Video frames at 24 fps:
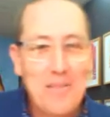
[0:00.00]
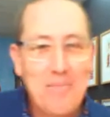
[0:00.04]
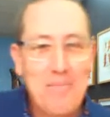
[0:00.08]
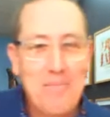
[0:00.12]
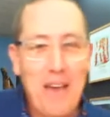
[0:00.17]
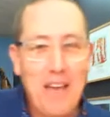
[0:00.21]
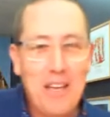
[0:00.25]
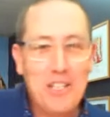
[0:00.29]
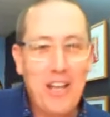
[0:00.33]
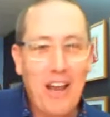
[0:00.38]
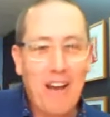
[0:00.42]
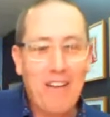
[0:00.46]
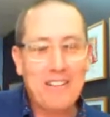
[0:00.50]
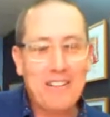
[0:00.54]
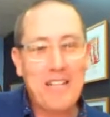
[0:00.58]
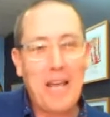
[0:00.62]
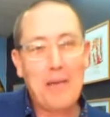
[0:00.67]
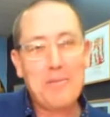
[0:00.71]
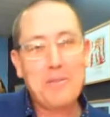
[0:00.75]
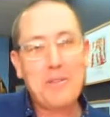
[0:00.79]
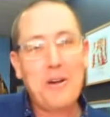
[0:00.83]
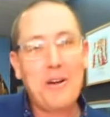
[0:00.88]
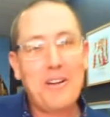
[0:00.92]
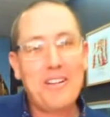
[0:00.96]
Mayor Sharon
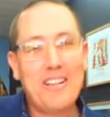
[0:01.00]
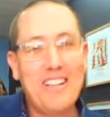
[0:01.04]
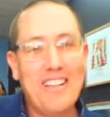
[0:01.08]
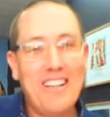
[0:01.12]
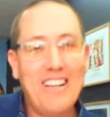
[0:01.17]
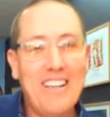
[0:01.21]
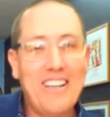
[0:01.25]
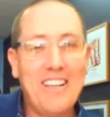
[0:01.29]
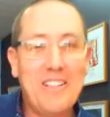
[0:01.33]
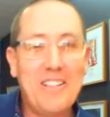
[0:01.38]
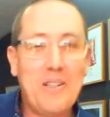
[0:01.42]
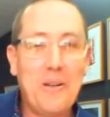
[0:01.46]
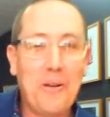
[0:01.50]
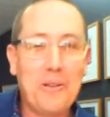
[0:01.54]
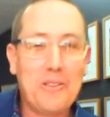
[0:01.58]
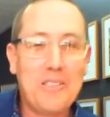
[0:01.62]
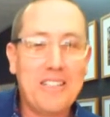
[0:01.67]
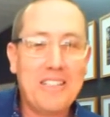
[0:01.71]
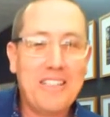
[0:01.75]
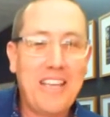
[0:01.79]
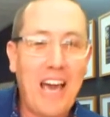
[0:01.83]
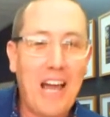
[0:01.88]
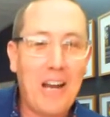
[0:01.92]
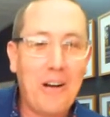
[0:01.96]
Tapscott, Ian
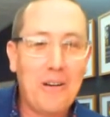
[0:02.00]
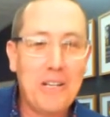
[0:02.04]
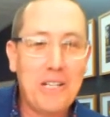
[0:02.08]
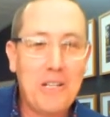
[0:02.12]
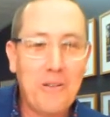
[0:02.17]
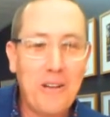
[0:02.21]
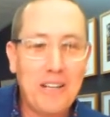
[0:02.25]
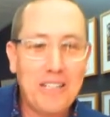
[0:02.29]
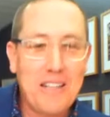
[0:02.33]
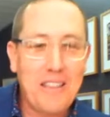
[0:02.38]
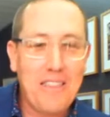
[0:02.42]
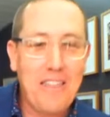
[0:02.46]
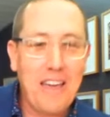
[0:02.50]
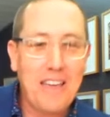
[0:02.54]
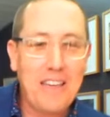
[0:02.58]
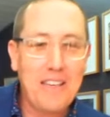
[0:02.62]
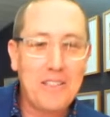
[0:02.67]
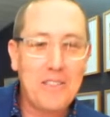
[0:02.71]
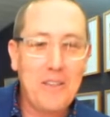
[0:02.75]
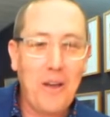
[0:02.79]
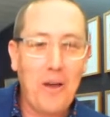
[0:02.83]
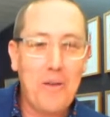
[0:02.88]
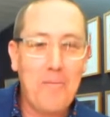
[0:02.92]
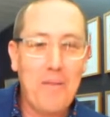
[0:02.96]
Dawson, Gallery Director, thank you
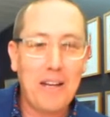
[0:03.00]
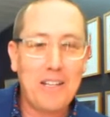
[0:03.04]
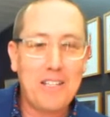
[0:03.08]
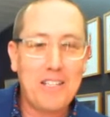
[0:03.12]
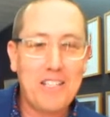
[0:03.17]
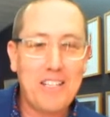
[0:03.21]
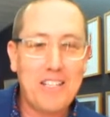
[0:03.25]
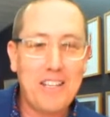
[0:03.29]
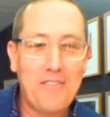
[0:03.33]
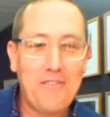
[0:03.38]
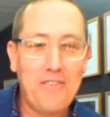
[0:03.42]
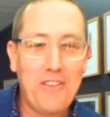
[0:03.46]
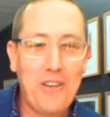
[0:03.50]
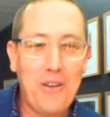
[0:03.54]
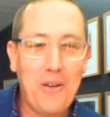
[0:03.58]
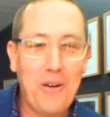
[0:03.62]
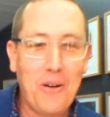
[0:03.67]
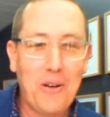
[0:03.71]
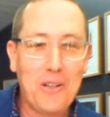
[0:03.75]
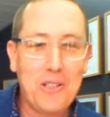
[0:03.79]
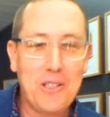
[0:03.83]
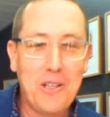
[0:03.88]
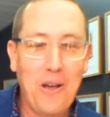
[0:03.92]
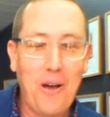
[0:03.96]
so much for
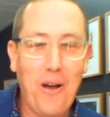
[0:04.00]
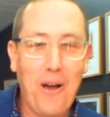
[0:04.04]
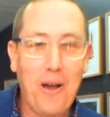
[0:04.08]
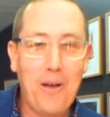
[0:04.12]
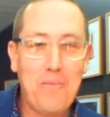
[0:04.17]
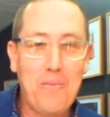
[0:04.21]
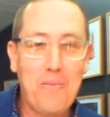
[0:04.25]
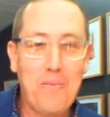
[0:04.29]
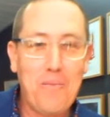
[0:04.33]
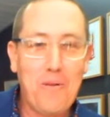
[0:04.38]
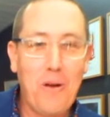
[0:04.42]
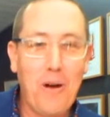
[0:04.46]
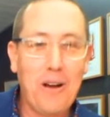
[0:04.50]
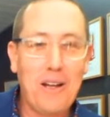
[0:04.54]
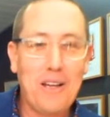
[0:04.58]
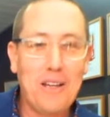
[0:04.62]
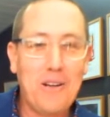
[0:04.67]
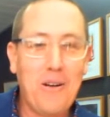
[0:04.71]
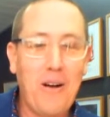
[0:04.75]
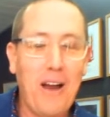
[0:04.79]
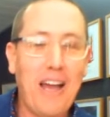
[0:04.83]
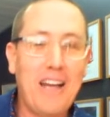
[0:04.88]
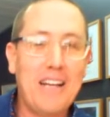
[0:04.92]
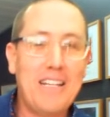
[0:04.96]
your time. What a
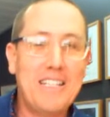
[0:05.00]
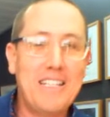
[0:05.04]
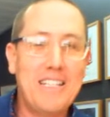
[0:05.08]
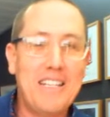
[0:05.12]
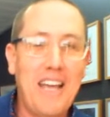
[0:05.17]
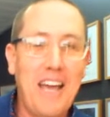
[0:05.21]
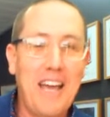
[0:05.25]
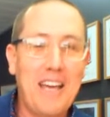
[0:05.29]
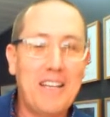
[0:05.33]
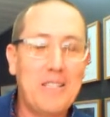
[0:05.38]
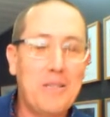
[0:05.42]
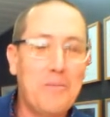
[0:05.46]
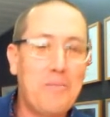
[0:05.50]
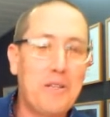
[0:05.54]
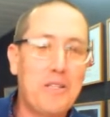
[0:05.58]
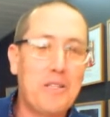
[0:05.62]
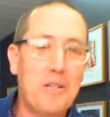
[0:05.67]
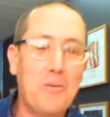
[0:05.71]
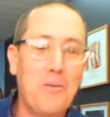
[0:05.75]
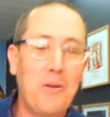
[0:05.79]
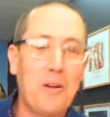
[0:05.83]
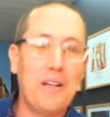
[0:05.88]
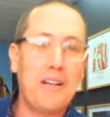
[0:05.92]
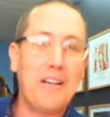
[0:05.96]
great
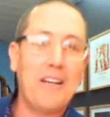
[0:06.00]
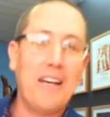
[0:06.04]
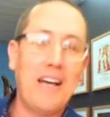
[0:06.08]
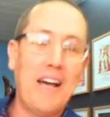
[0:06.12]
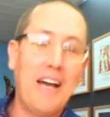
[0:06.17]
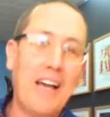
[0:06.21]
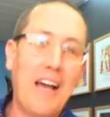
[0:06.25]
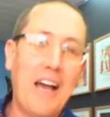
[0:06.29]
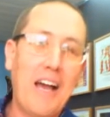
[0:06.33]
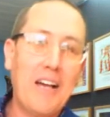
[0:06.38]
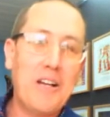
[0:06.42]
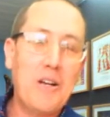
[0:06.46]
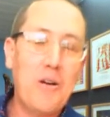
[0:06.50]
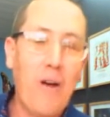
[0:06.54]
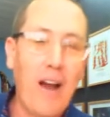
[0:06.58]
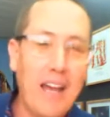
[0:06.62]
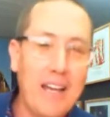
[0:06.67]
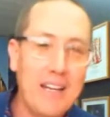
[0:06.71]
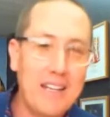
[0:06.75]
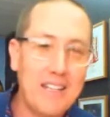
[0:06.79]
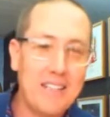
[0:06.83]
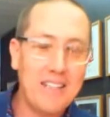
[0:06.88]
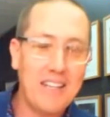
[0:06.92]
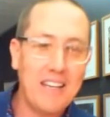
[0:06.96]
exhibition. What a
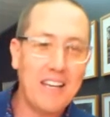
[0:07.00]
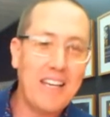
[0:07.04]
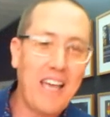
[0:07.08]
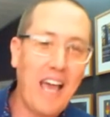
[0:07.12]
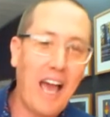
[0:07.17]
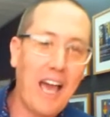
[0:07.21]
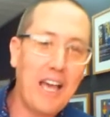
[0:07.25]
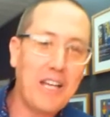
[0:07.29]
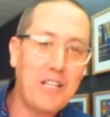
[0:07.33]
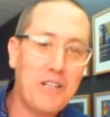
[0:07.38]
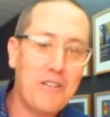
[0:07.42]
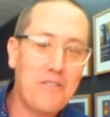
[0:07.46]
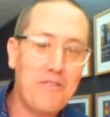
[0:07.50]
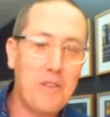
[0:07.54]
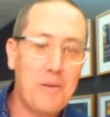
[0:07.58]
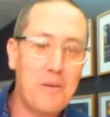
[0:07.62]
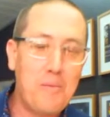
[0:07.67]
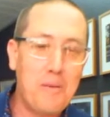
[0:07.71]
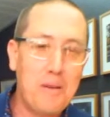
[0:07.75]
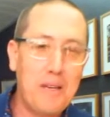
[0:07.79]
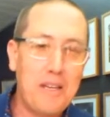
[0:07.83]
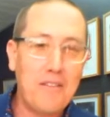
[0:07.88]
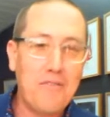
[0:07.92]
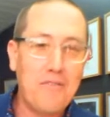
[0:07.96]
great occasion for the
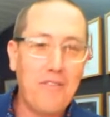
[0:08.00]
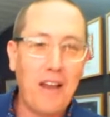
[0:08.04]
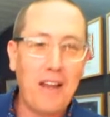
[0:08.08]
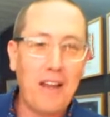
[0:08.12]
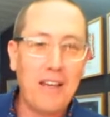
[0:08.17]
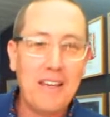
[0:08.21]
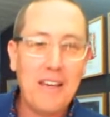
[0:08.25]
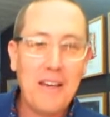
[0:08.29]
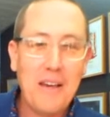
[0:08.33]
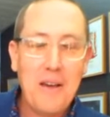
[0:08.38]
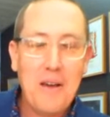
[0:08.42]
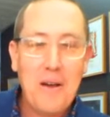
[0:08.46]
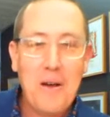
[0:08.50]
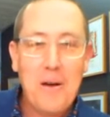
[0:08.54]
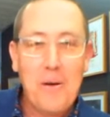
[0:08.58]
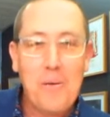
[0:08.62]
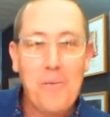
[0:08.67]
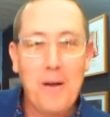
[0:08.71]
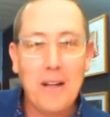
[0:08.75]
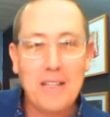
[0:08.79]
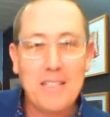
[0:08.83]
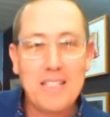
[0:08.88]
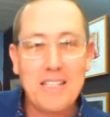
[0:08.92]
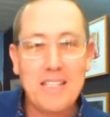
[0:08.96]
Bega Valley
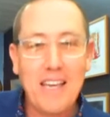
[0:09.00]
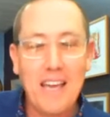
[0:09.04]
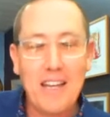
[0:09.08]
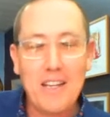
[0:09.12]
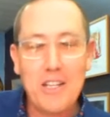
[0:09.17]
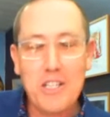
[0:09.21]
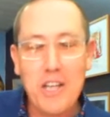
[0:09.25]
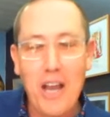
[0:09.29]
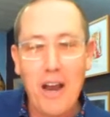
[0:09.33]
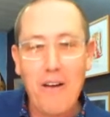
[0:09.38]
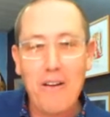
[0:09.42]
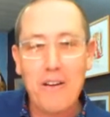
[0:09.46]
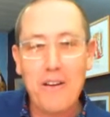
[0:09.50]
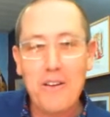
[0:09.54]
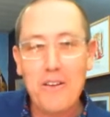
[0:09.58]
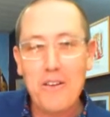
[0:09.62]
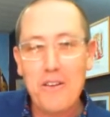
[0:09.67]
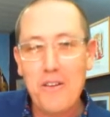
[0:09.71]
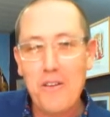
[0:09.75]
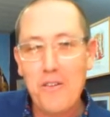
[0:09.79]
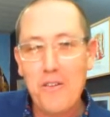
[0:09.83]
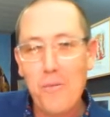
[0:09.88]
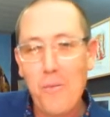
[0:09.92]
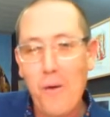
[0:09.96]
once again. Sharon,
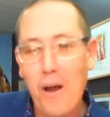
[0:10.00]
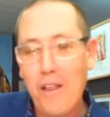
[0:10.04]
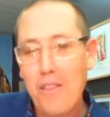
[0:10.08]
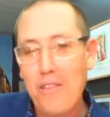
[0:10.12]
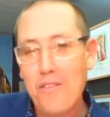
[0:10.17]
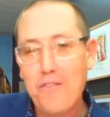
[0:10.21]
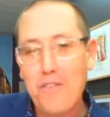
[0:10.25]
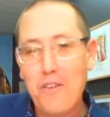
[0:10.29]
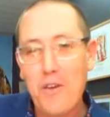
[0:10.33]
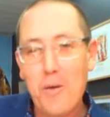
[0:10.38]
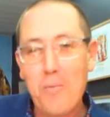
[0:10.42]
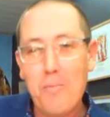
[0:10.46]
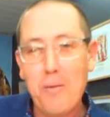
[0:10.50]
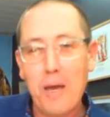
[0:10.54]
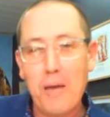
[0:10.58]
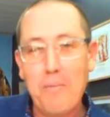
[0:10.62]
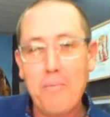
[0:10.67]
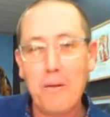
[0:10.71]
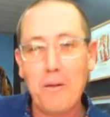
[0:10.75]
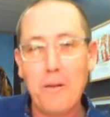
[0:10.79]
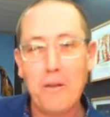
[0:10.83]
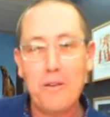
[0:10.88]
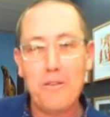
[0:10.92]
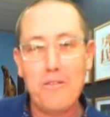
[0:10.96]
you're one of the few
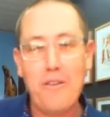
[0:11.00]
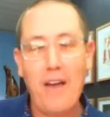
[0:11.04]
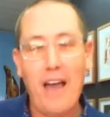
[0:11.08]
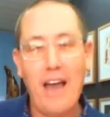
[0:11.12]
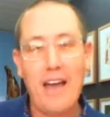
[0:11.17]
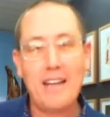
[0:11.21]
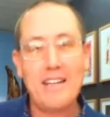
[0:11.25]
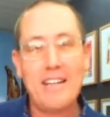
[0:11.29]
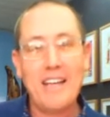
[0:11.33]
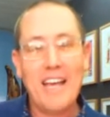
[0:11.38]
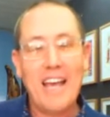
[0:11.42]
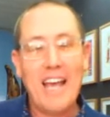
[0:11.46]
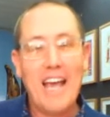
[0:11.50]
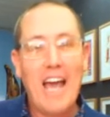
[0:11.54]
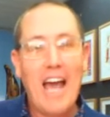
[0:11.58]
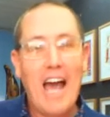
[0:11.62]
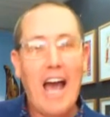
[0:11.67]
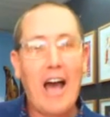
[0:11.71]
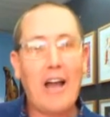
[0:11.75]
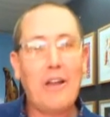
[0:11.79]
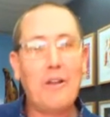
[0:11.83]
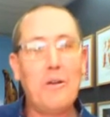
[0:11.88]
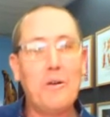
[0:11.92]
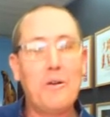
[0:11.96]
people who've had
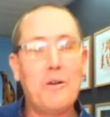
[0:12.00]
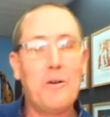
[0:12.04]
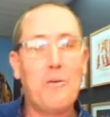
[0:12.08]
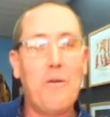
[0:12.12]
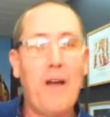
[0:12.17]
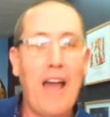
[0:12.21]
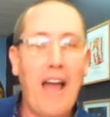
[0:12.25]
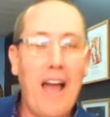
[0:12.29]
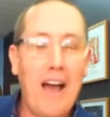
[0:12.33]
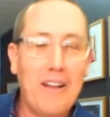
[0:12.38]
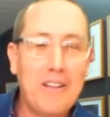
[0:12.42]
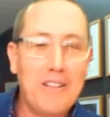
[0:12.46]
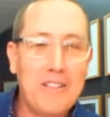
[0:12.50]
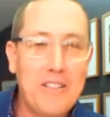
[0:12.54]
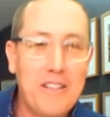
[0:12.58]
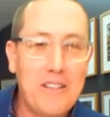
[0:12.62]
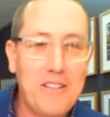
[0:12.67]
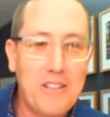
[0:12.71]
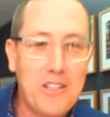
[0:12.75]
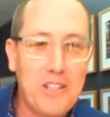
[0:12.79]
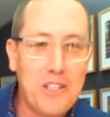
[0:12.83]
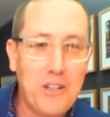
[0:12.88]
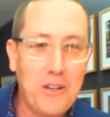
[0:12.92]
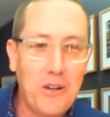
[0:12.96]
a look around
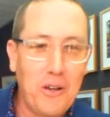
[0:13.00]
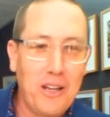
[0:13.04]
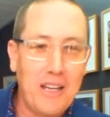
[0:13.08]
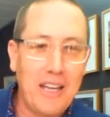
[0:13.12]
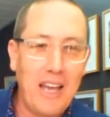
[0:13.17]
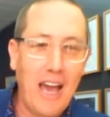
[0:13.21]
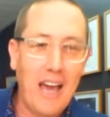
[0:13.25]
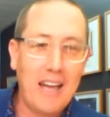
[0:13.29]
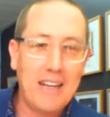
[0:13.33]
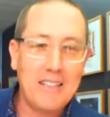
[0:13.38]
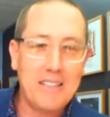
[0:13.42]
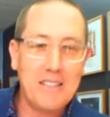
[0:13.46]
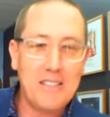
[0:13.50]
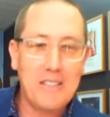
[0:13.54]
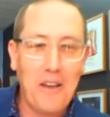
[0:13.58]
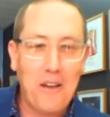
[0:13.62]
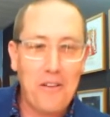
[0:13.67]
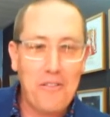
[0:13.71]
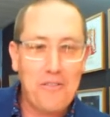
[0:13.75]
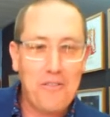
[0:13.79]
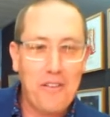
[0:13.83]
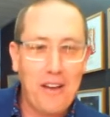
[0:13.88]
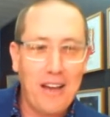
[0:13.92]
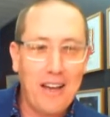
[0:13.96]
the Shirley Hannon
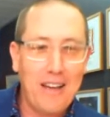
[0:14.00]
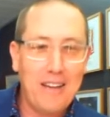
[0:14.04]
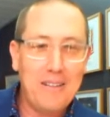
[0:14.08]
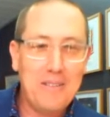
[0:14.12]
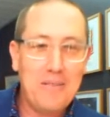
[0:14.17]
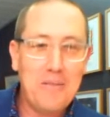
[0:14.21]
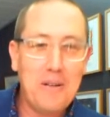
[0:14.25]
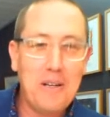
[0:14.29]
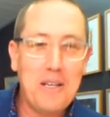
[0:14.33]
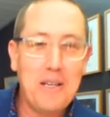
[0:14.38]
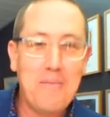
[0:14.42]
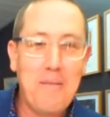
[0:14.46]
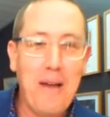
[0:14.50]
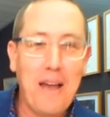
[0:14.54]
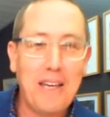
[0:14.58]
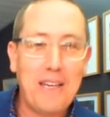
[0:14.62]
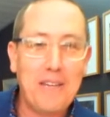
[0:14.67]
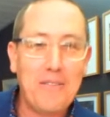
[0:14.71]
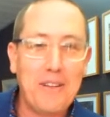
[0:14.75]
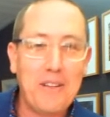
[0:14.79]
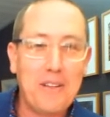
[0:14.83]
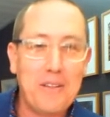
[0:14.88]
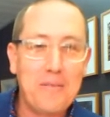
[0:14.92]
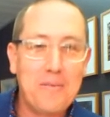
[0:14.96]
so far. What do you make
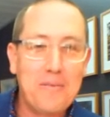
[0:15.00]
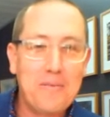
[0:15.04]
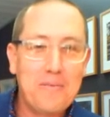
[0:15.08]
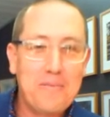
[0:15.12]
of it?